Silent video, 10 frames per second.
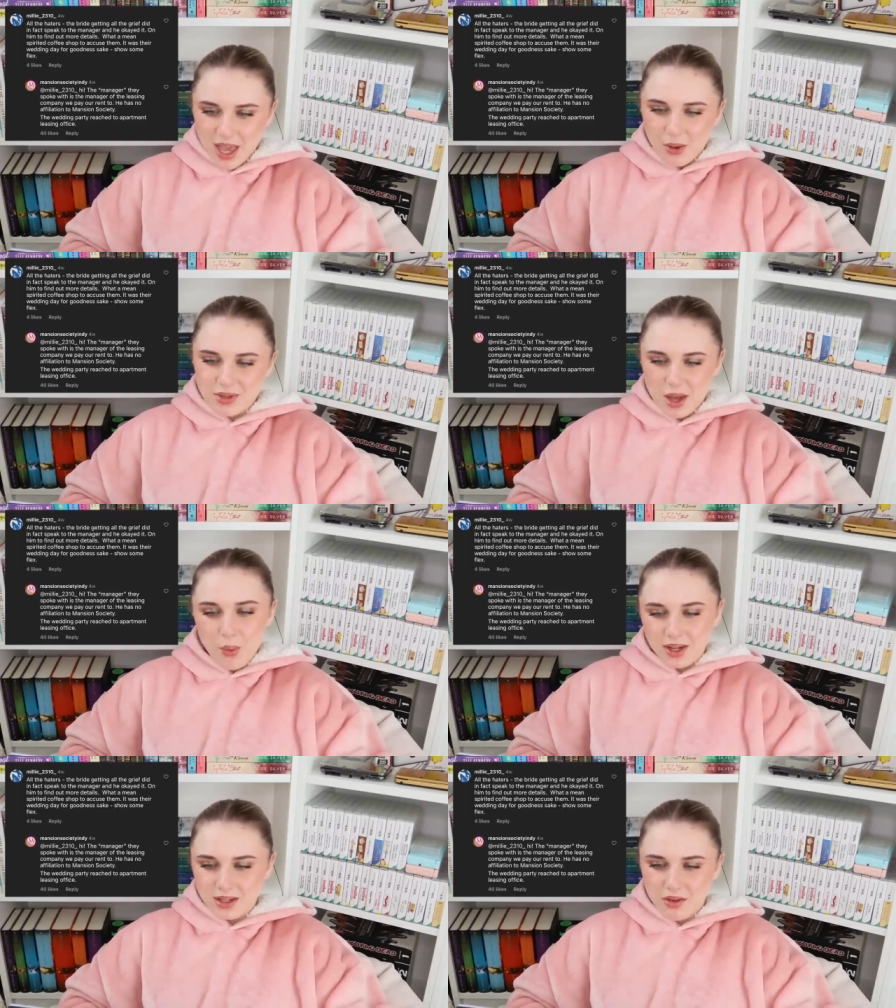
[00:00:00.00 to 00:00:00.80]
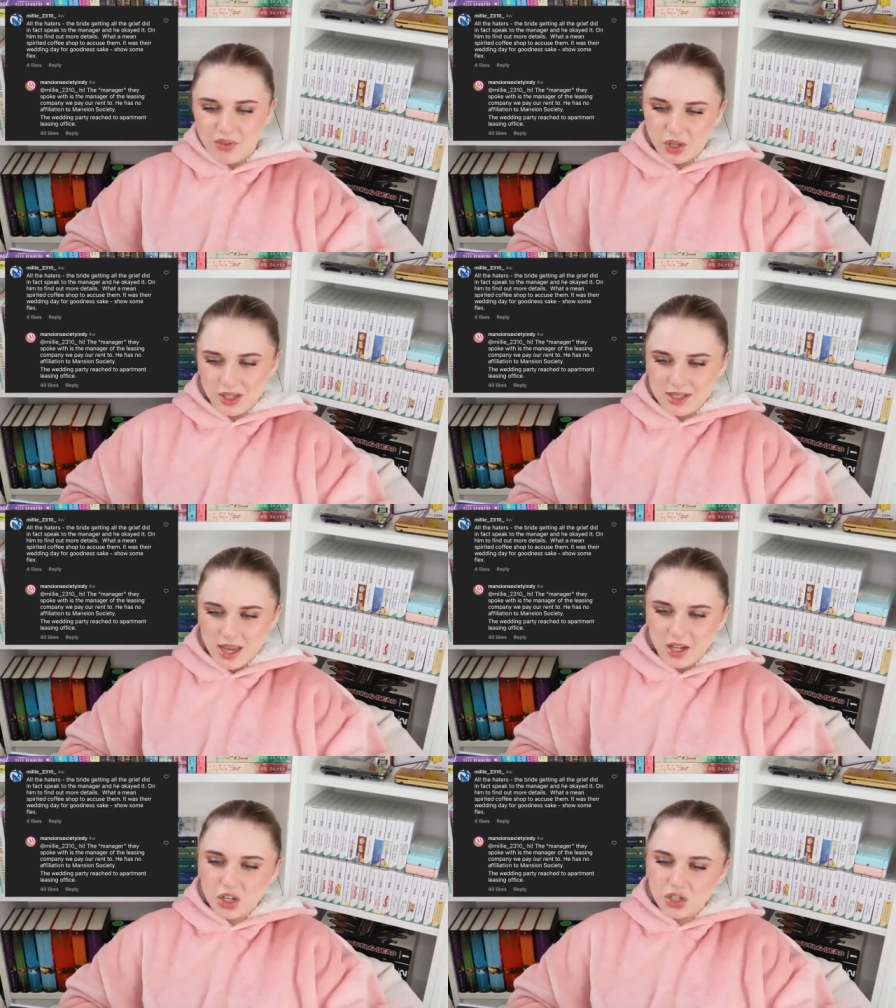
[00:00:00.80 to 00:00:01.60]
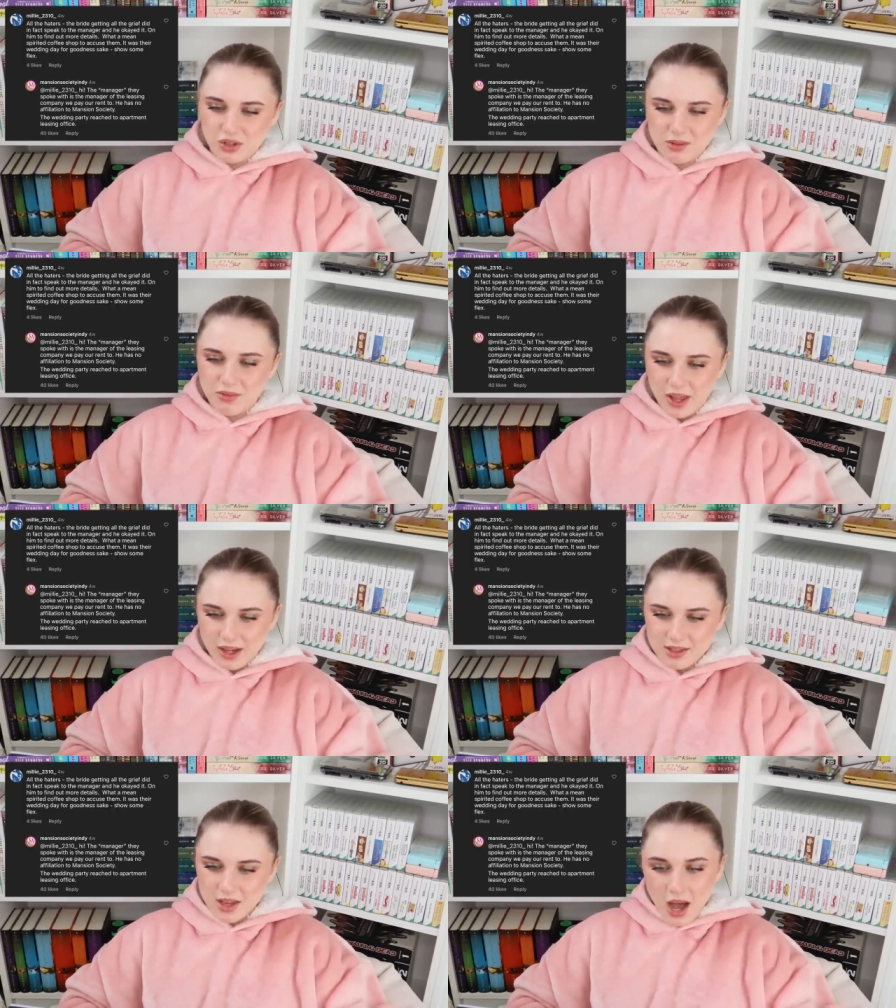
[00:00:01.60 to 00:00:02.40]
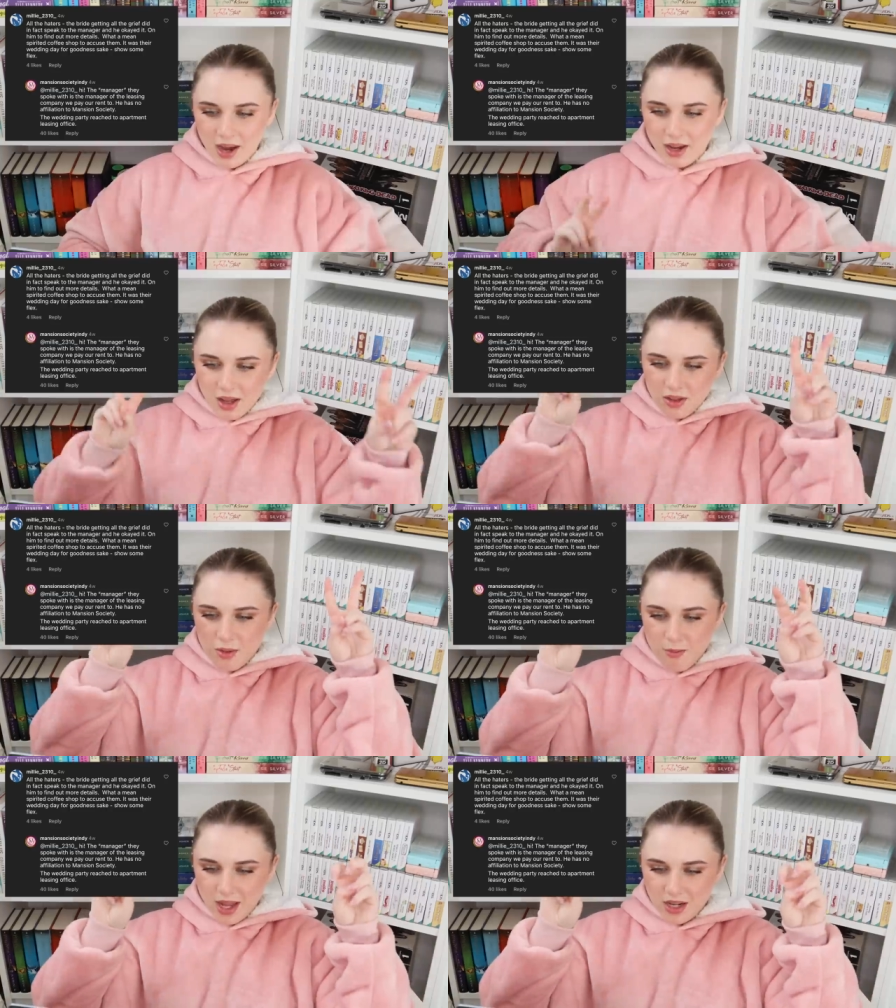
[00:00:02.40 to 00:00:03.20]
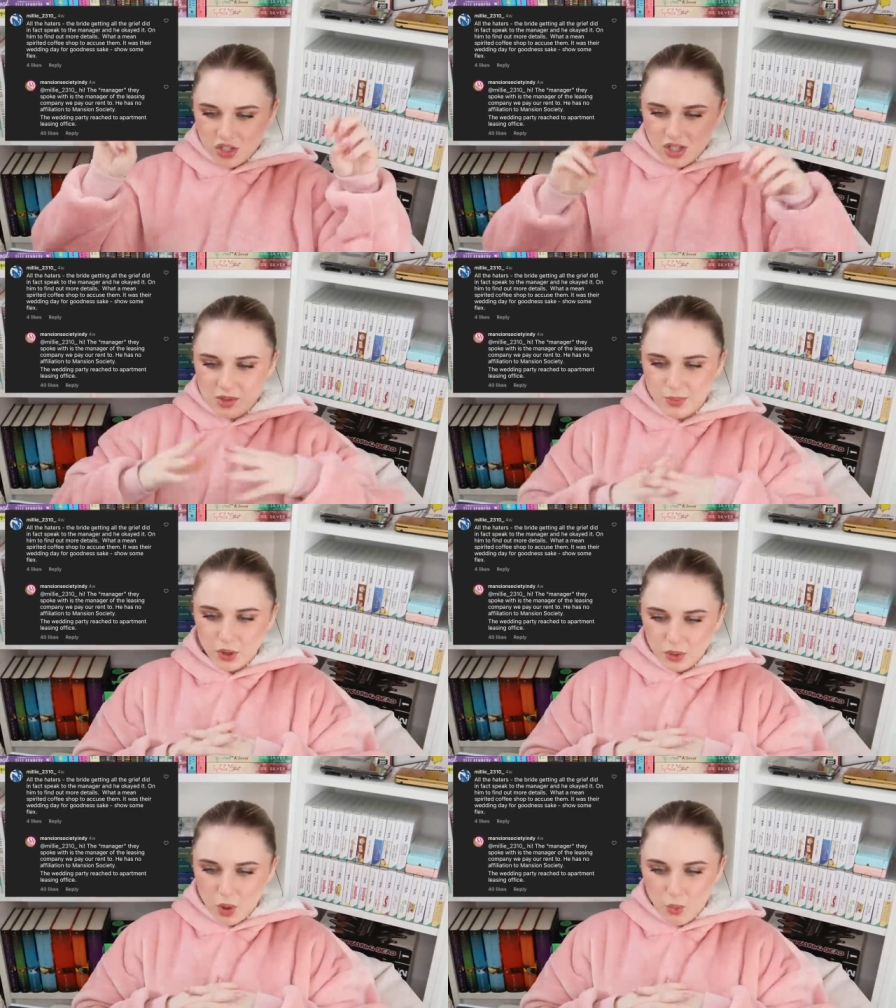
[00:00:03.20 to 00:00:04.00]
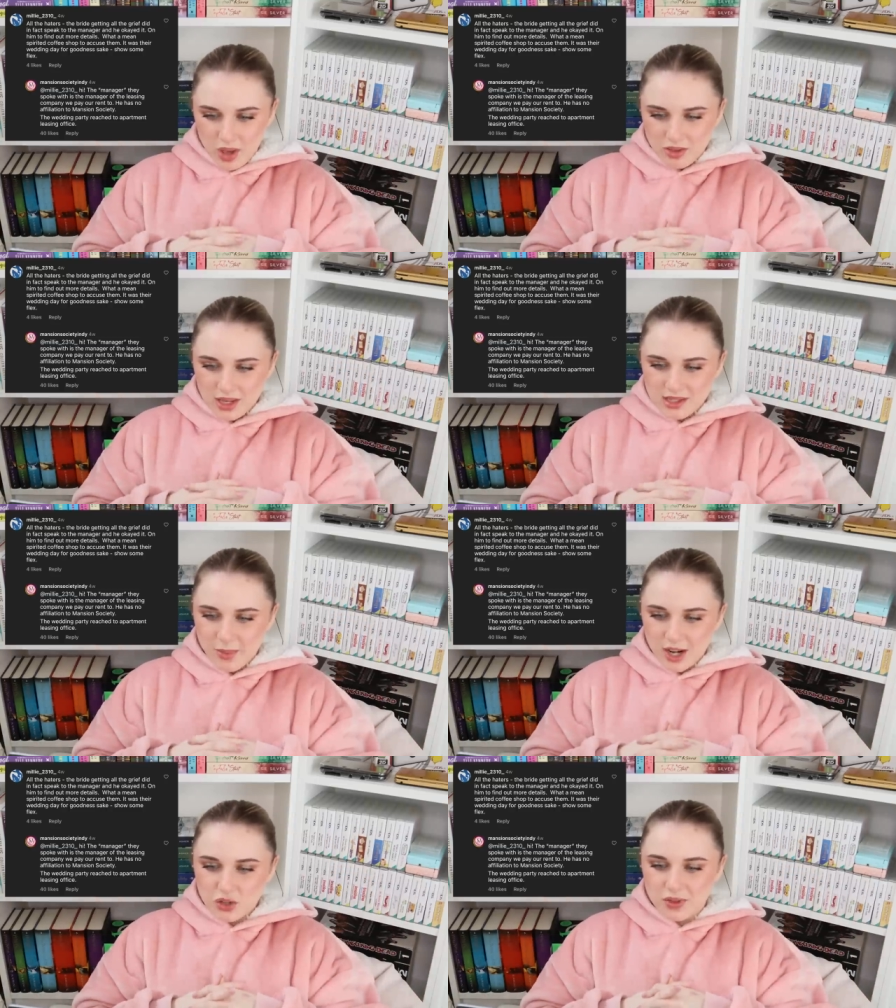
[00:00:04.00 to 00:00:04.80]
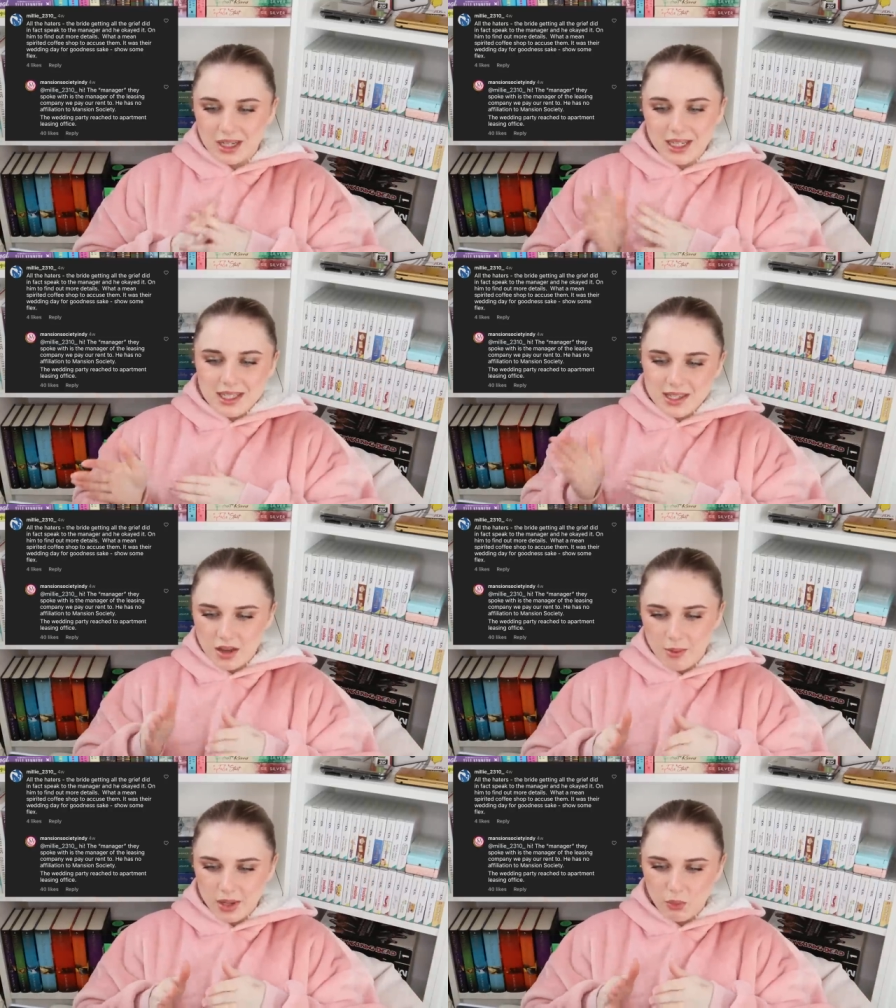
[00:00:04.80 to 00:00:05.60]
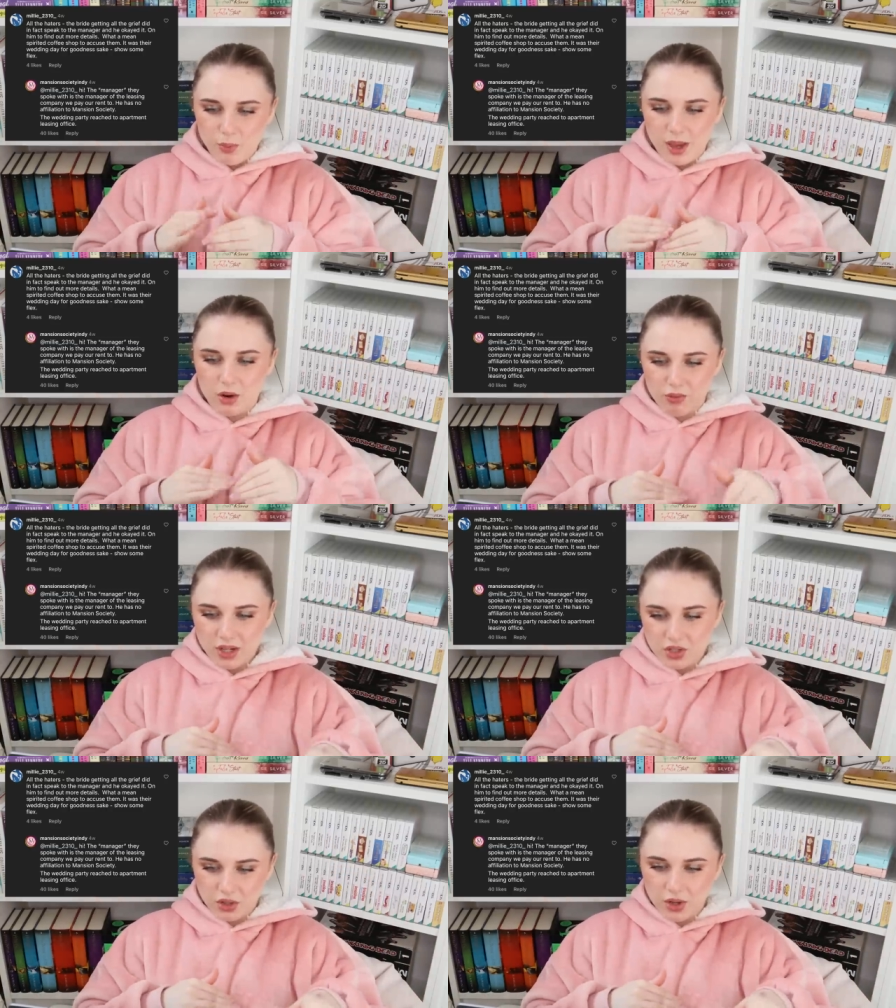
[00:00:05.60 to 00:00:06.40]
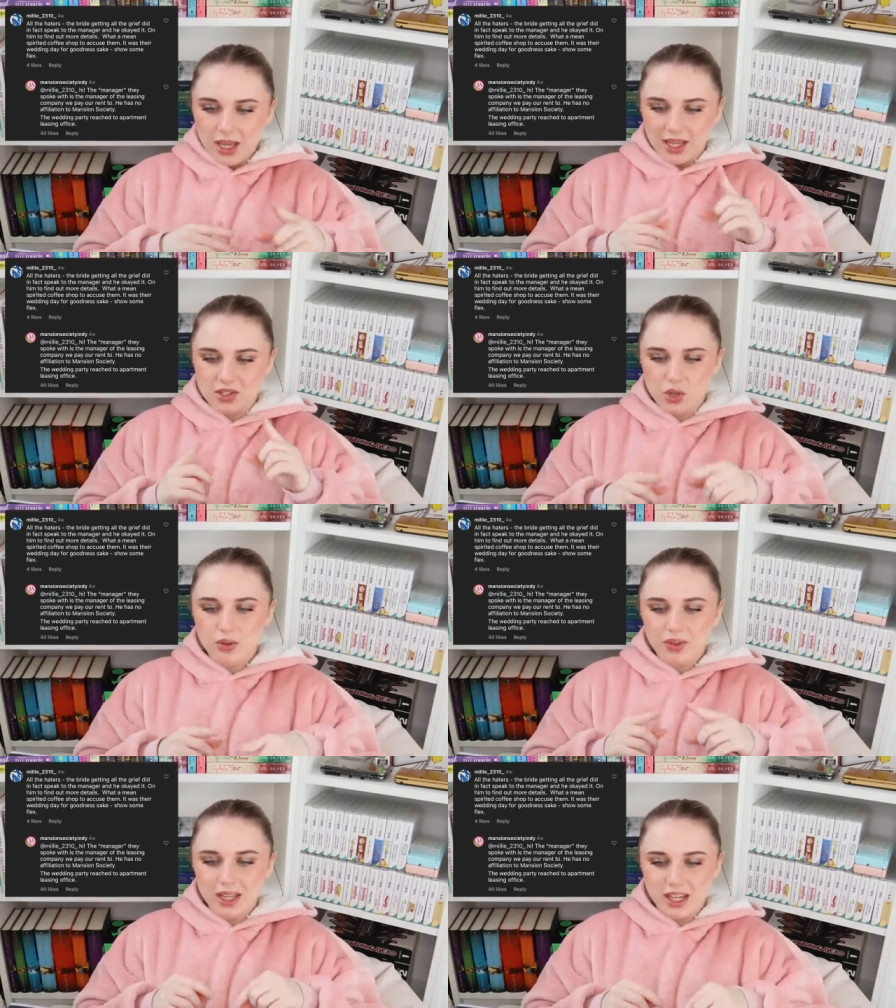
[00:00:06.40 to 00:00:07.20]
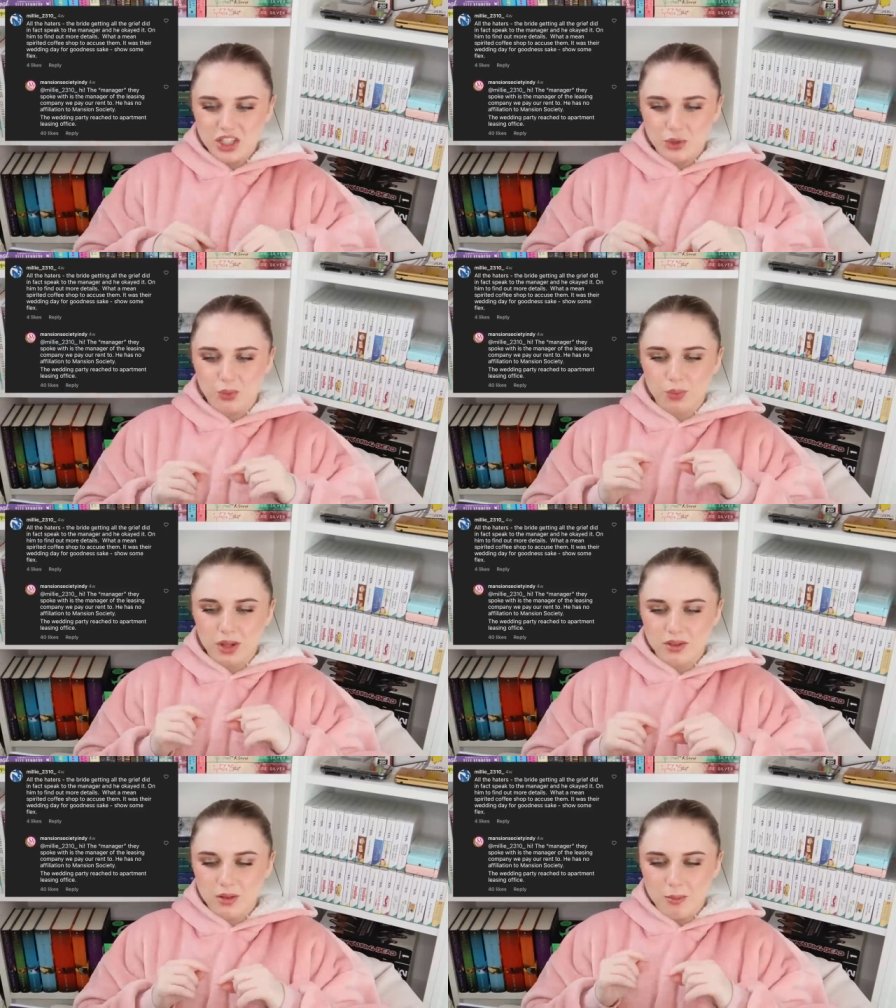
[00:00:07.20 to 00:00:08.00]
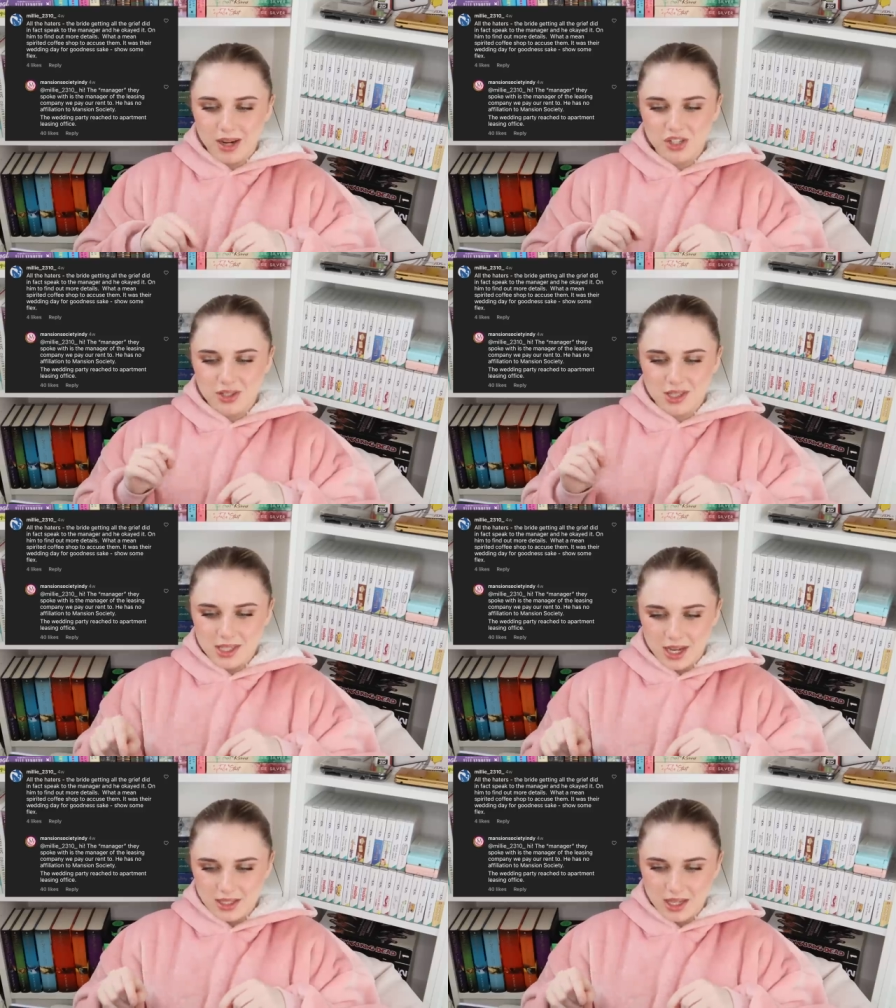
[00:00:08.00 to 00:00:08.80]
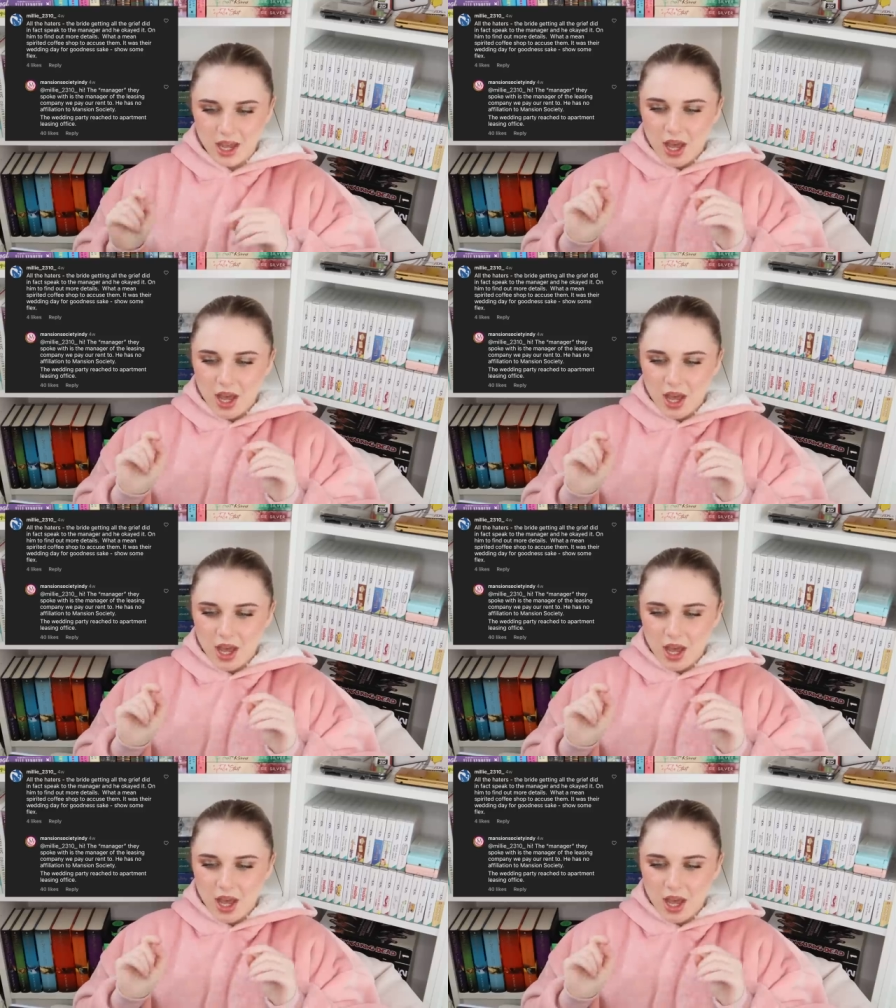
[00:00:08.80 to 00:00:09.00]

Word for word: It was their wedding day for goodness sake. Show some flex. Hi, the manager they spoke with is the manager of the leasing company we pay our rent to. He has no affiliation with Mansion Society.